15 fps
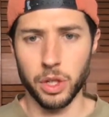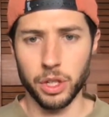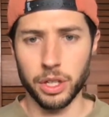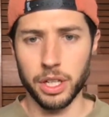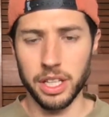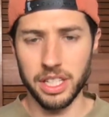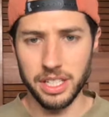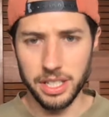
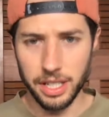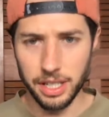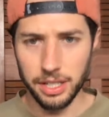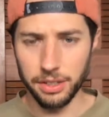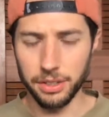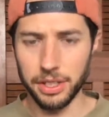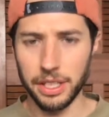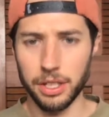
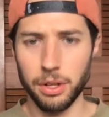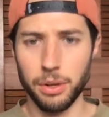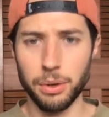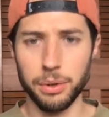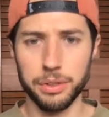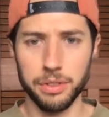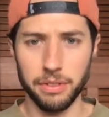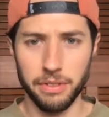continually
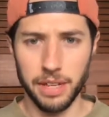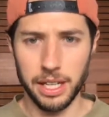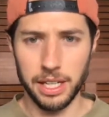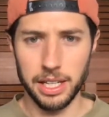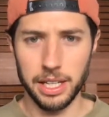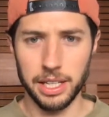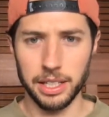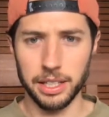
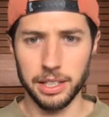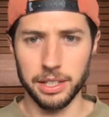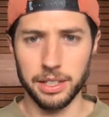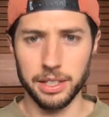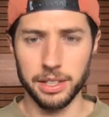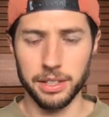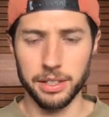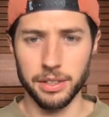cultivating
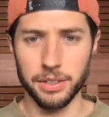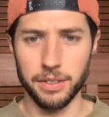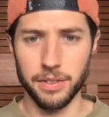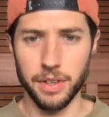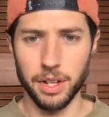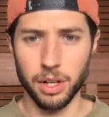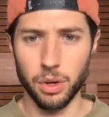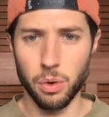
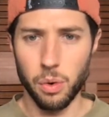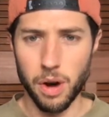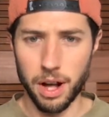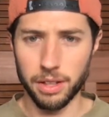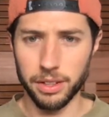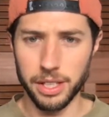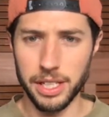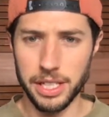a
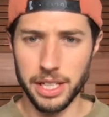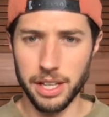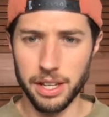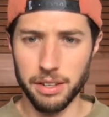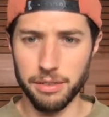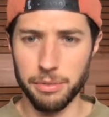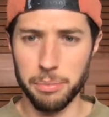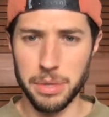quality
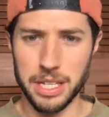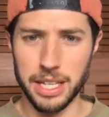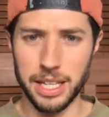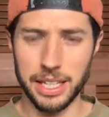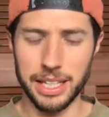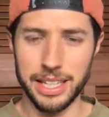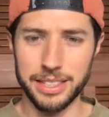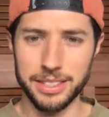of
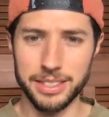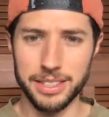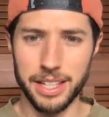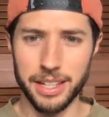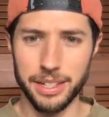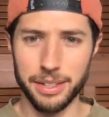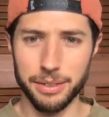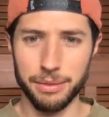being
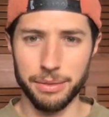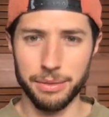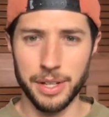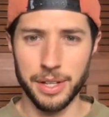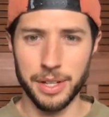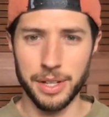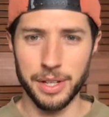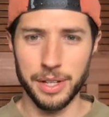instead of
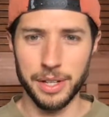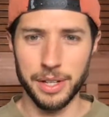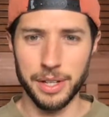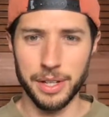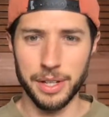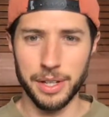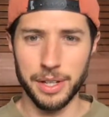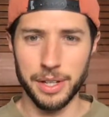
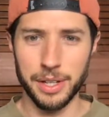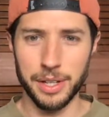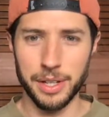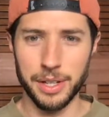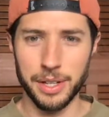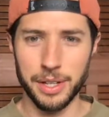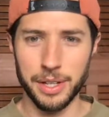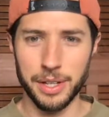
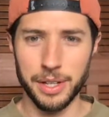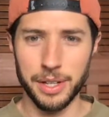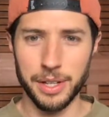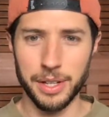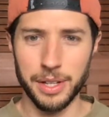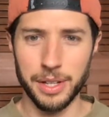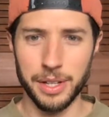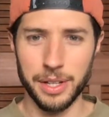becoming
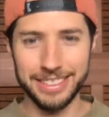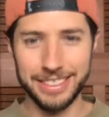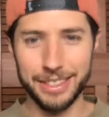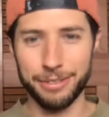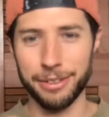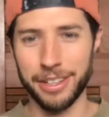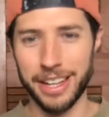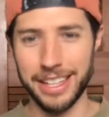these
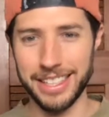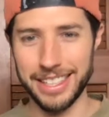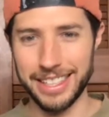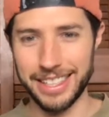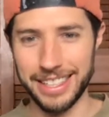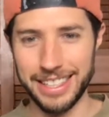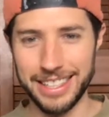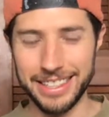different
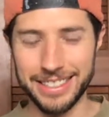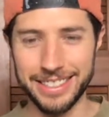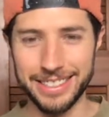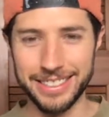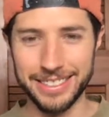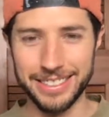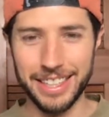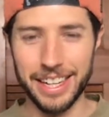identities.
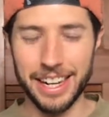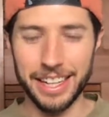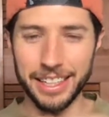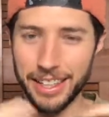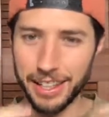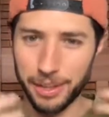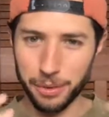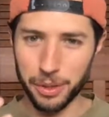I
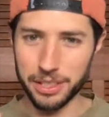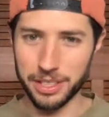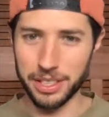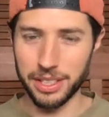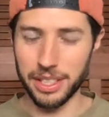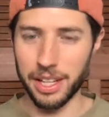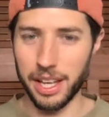wasn't